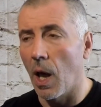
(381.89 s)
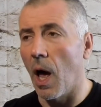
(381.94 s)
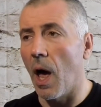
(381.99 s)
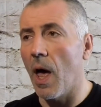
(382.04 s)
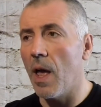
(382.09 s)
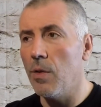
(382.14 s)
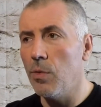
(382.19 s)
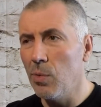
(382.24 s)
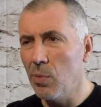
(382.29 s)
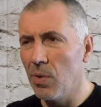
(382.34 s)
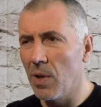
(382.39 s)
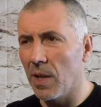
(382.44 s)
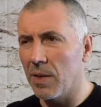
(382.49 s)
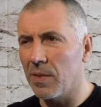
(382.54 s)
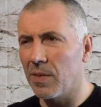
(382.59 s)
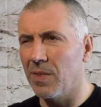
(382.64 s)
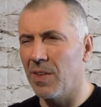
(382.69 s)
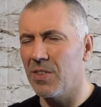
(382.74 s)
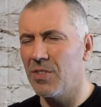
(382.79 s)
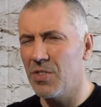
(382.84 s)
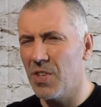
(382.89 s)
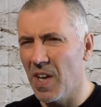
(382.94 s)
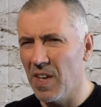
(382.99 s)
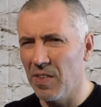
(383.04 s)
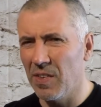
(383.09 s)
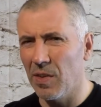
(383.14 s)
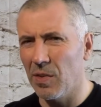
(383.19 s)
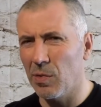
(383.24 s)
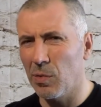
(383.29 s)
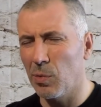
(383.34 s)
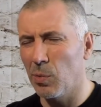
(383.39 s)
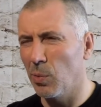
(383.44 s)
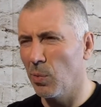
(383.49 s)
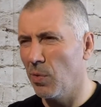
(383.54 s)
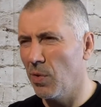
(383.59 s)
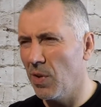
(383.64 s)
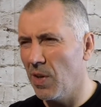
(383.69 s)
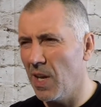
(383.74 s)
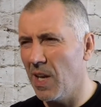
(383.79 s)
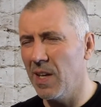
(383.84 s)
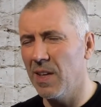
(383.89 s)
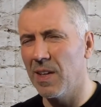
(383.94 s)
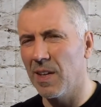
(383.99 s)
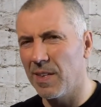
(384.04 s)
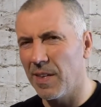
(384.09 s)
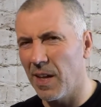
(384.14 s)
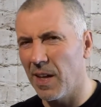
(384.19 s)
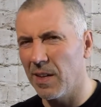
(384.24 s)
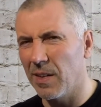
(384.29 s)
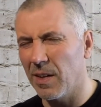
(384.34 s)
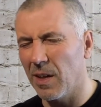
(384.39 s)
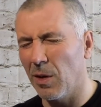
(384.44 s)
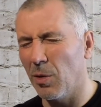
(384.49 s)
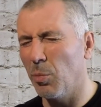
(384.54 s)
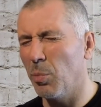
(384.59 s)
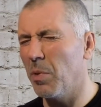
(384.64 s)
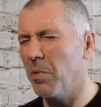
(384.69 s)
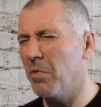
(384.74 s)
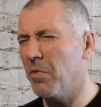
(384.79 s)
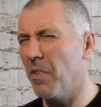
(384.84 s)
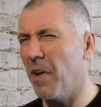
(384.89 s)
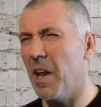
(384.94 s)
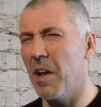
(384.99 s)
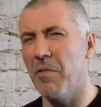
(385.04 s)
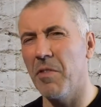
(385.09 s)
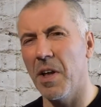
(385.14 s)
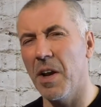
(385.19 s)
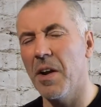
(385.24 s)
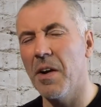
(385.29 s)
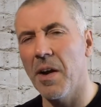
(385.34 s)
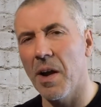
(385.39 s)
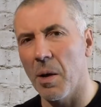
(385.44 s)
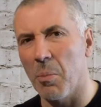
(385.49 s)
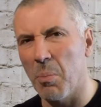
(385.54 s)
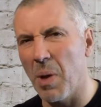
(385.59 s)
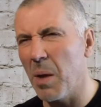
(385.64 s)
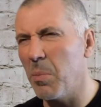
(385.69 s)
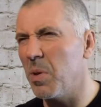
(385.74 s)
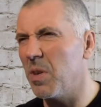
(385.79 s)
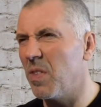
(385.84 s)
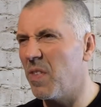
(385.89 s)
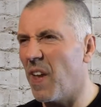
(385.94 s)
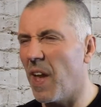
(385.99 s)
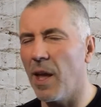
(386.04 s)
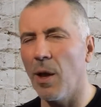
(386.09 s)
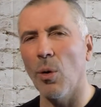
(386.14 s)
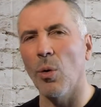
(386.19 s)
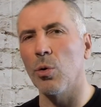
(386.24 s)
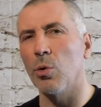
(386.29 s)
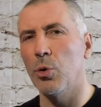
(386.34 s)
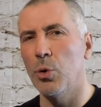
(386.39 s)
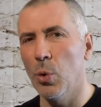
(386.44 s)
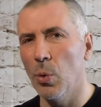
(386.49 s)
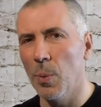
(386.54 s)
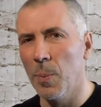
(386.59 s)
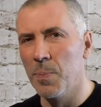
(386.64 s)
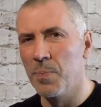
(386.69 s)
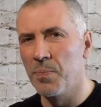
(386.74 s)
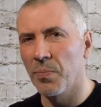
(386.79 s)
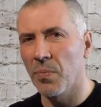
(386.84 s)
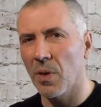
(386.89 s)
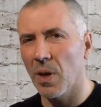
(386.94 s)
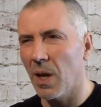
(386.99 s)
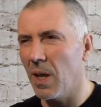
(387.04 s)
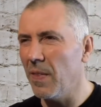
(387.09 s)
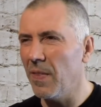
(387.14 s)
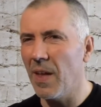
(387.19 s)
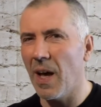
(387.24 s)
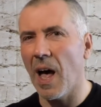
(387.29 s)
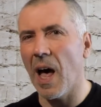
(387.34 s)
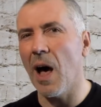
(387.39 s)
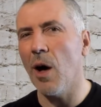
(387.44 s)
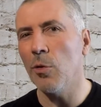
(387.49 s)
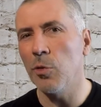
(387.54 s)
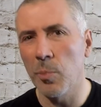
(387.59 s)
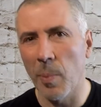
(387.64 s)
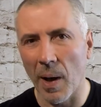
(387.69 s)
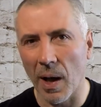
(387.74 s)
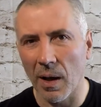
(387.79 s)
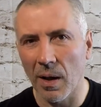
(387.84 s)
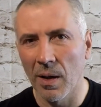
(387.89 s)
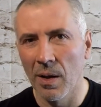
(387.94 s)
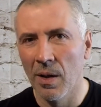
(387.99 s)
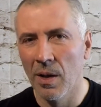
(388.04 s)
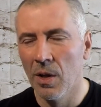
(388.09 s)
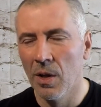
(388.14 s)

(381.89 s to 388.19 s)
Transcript: I knew that the chances to need the tent will be very rare, maybe a day or two in the outback.